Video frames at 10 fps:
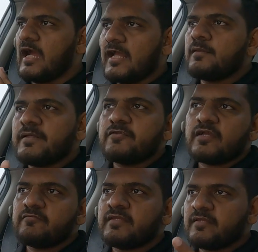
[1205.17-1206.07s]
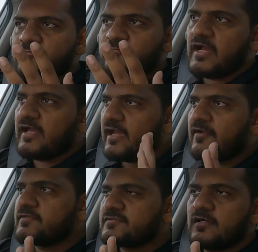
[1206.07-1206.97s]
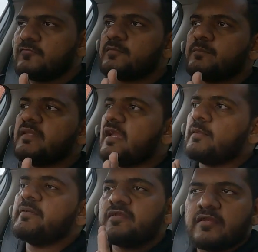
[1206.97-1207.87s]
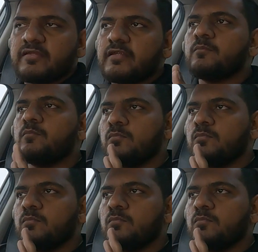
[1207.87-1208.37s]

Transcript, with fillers: i'll be driving if i have this car with me i'll be driving it